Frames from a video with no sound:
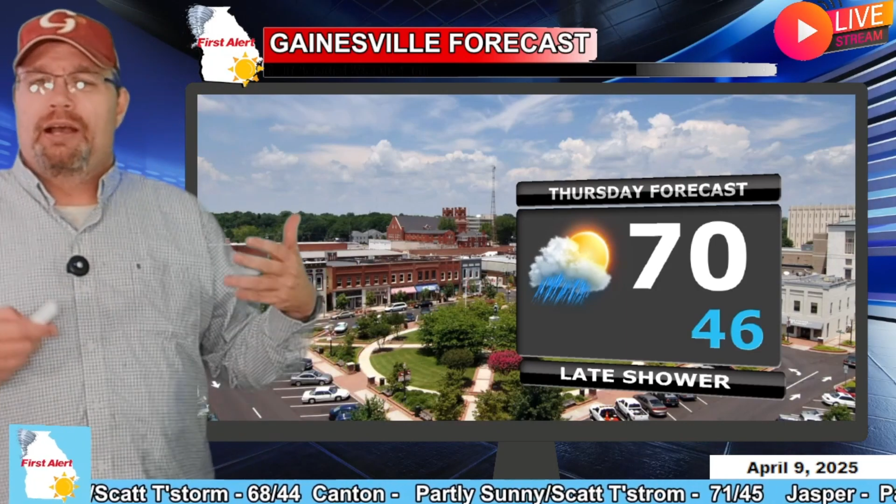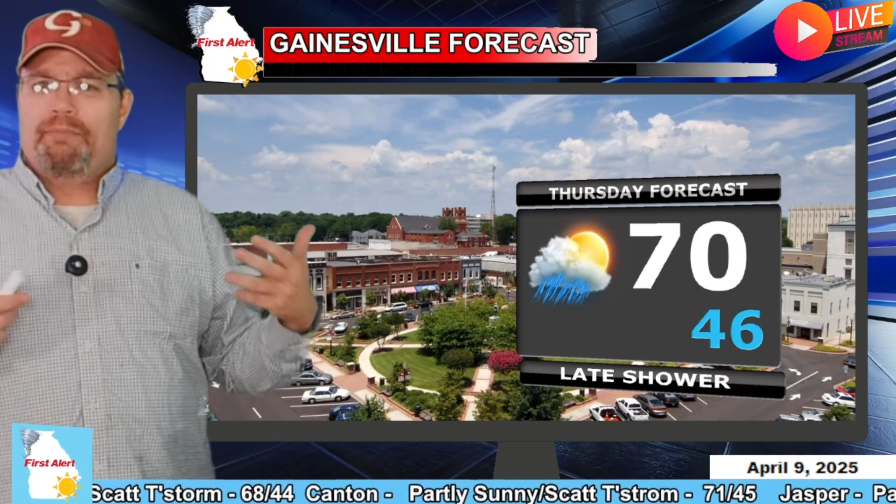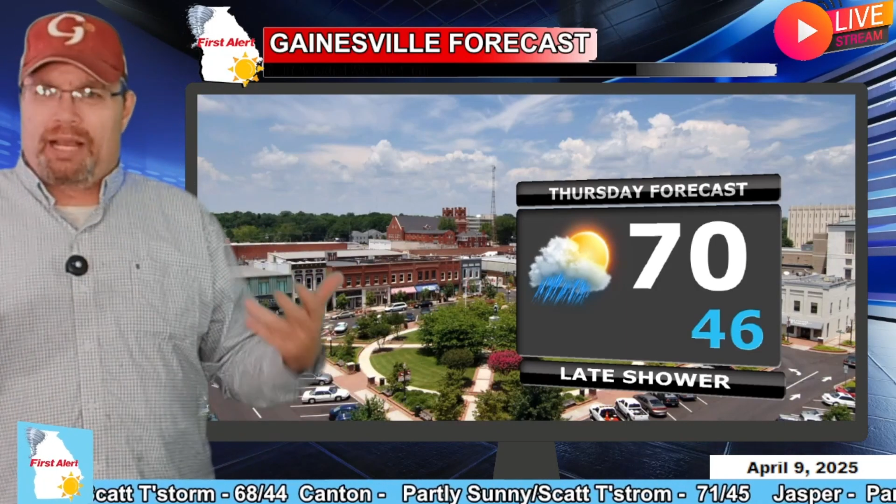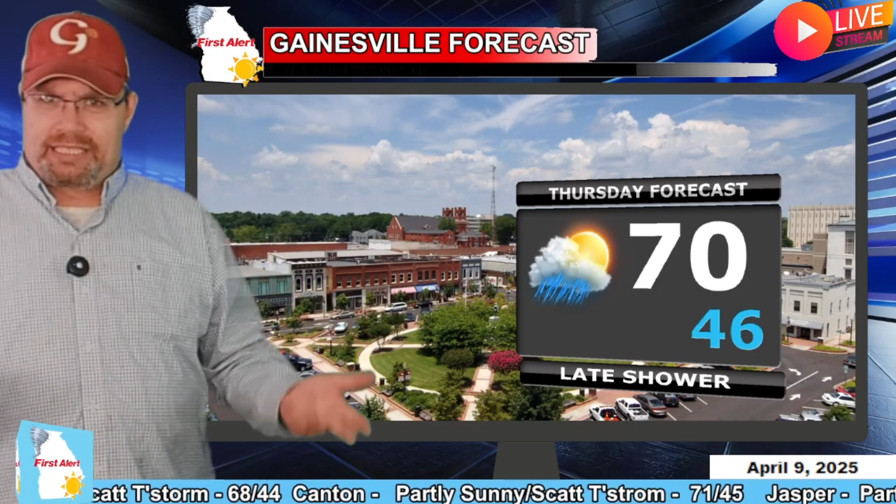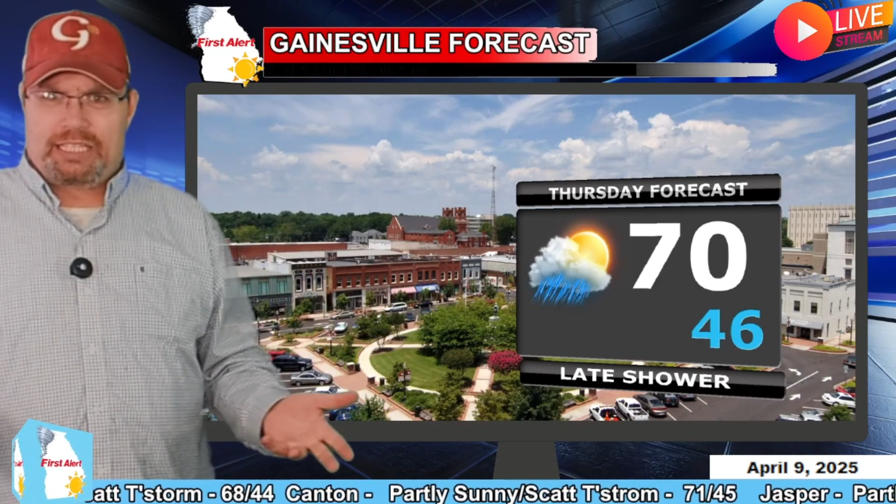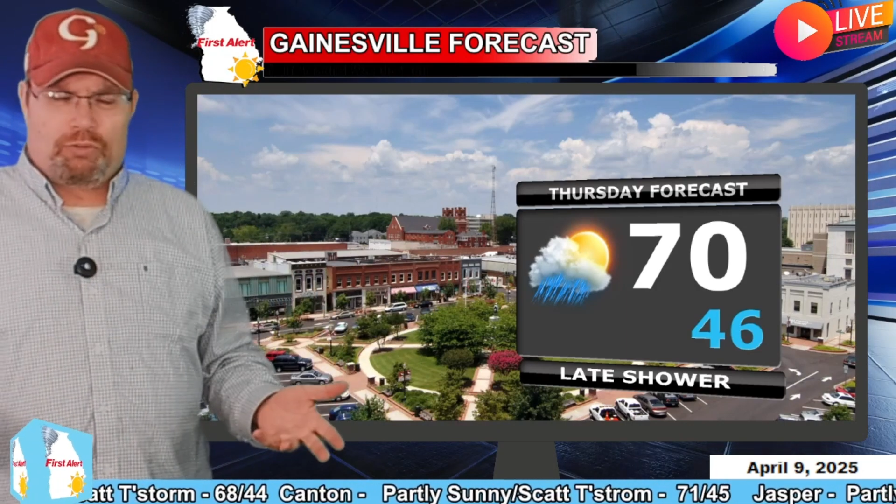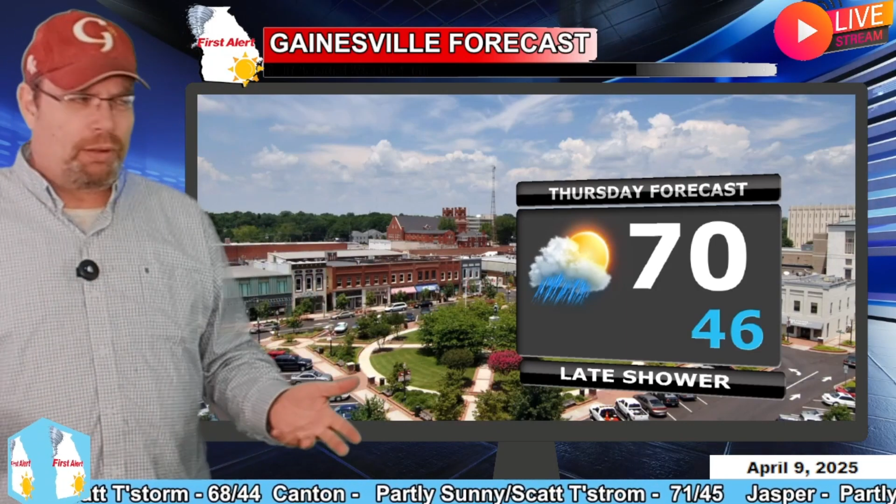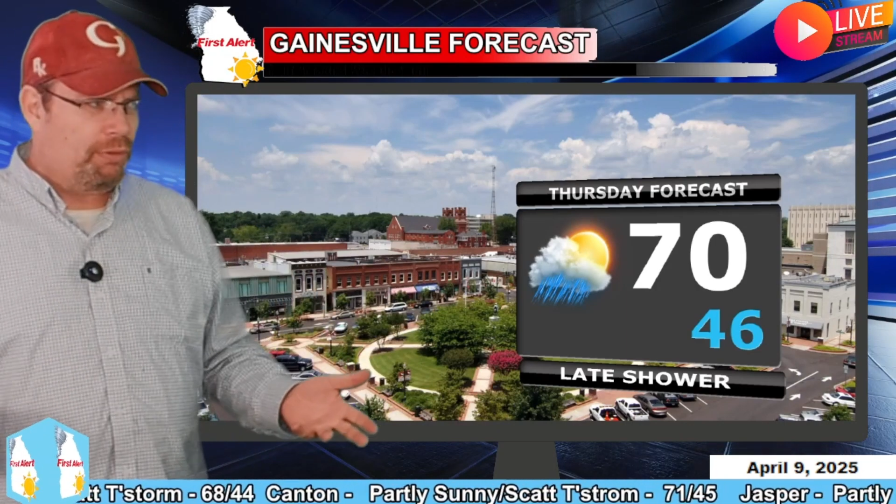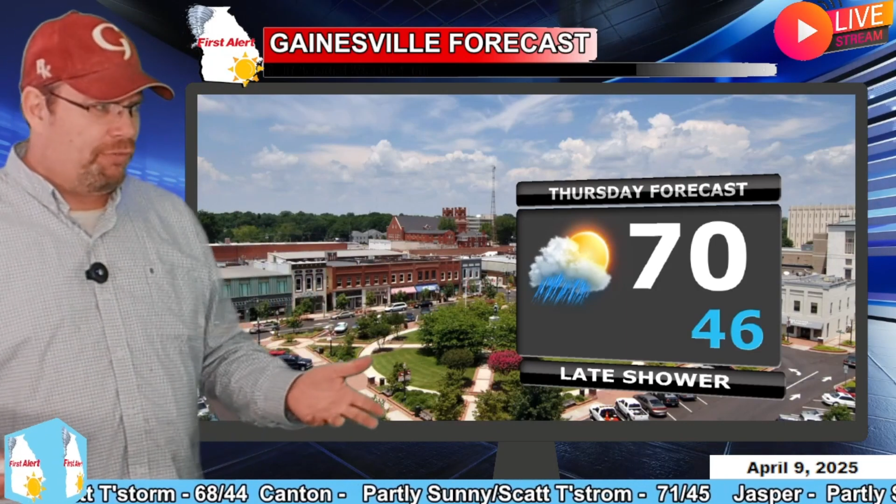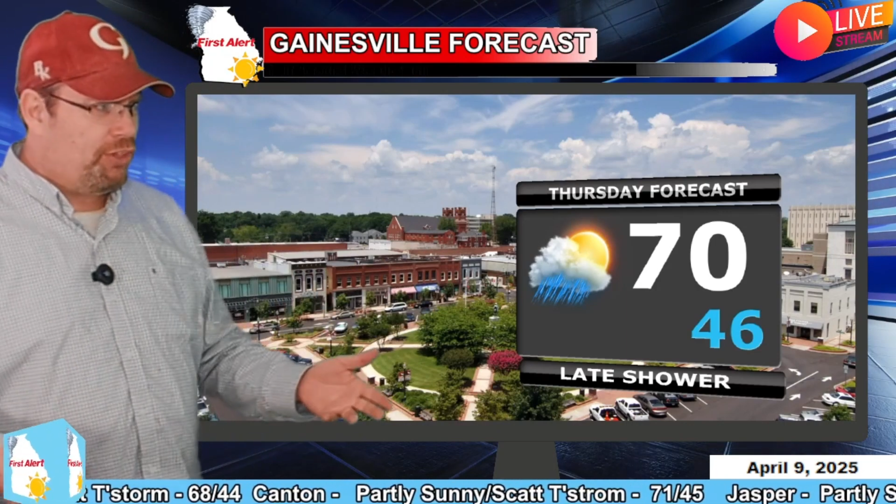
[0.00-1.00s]
Might see a
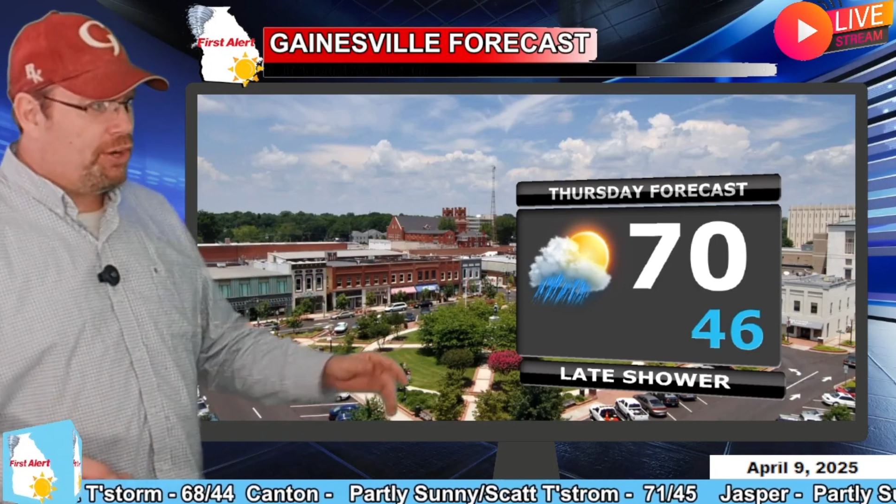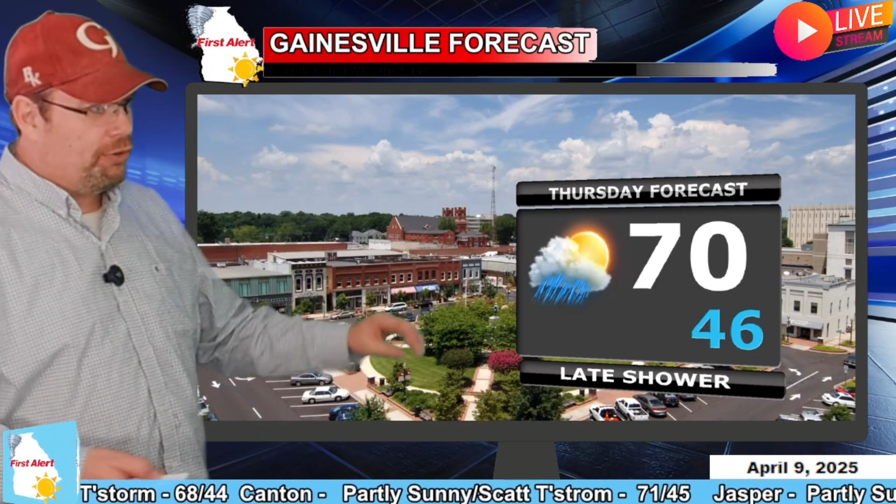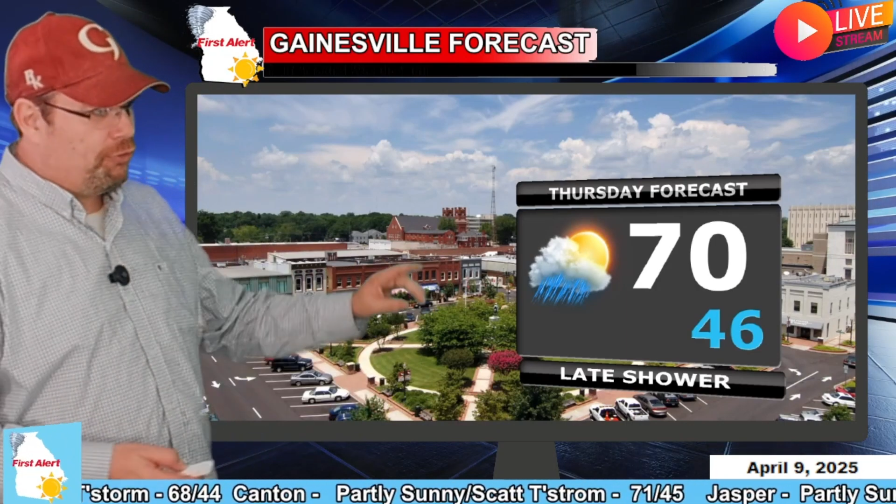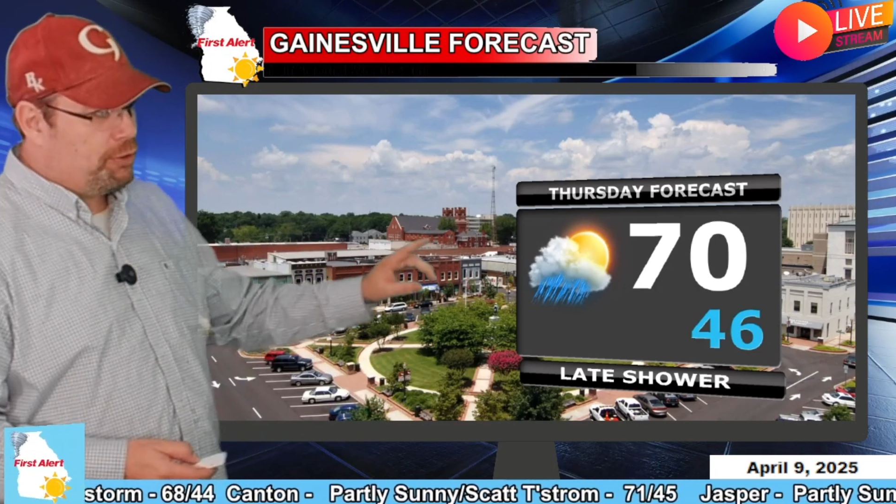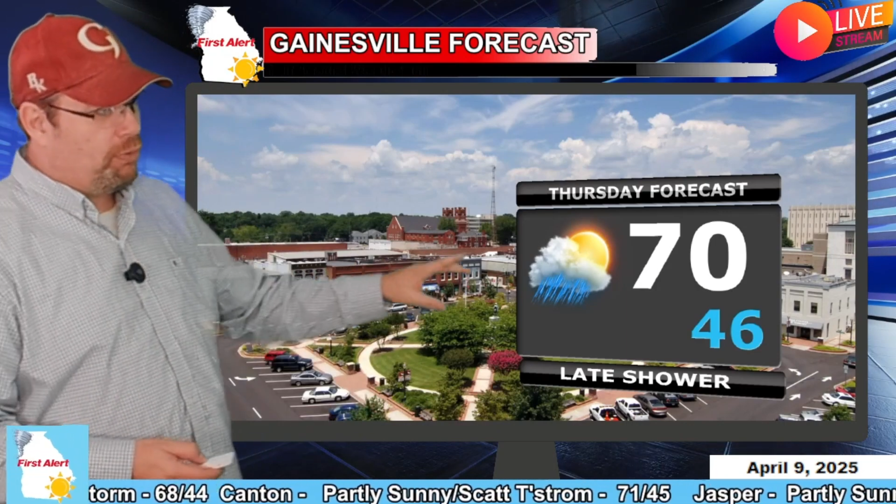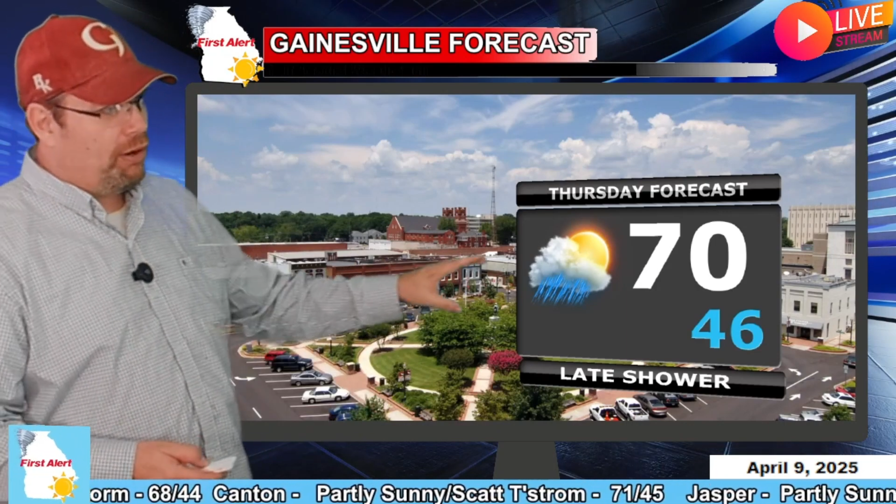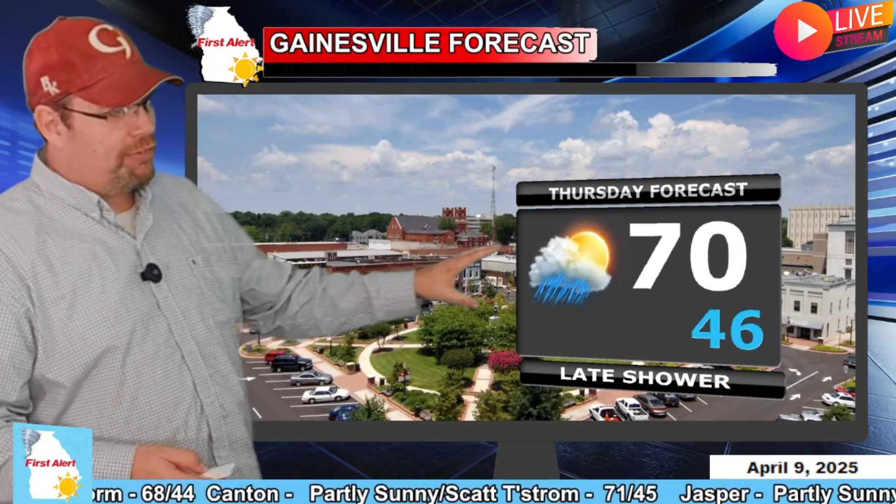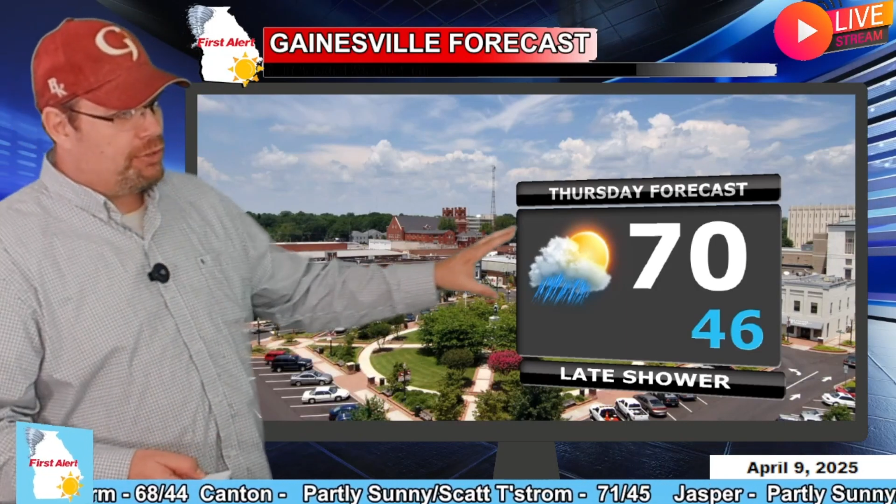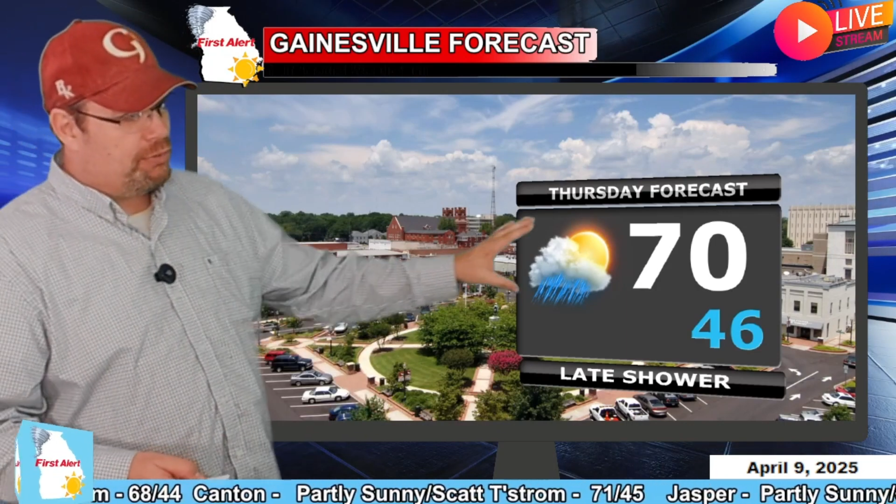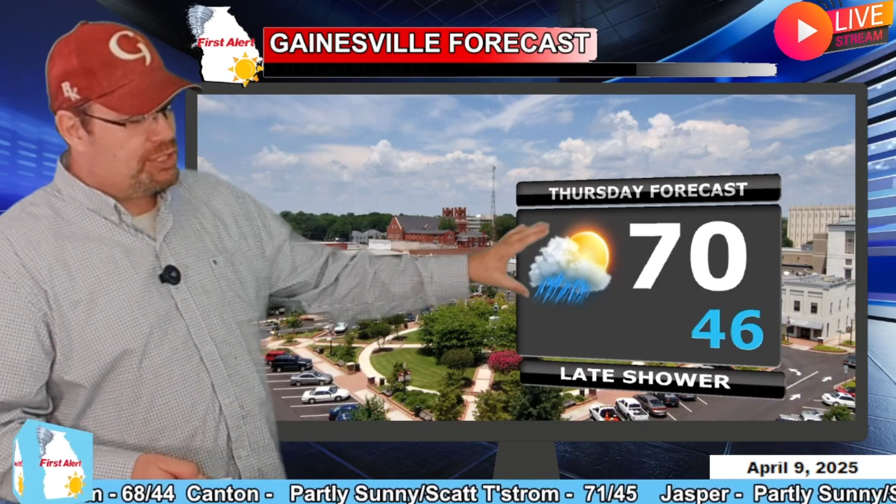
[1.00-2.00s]
rumble of thunder for tomorrow
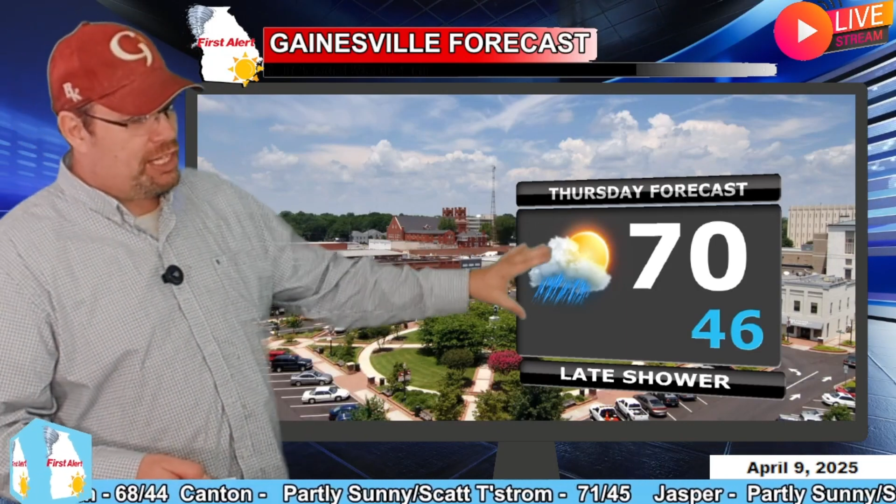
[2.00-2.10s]
afternoon,